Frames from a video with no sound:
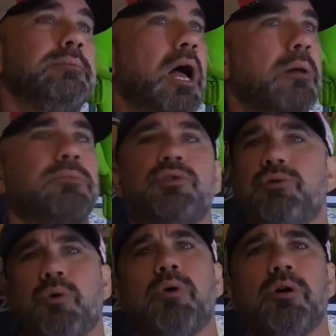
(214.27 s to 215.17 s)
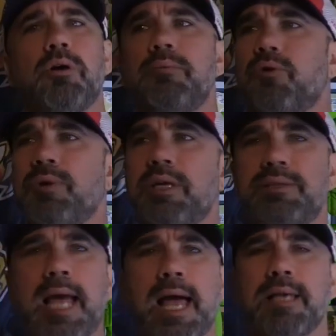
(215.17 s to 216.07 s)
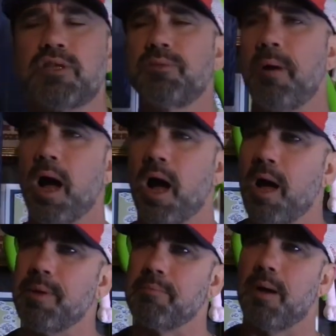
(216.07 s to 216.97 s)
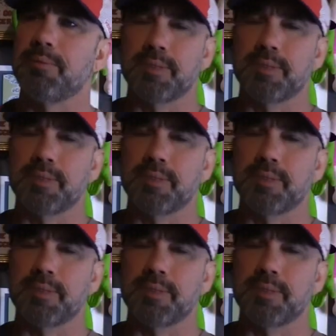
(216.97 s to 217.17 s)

I'm sure Maurice asked Bob, and Bob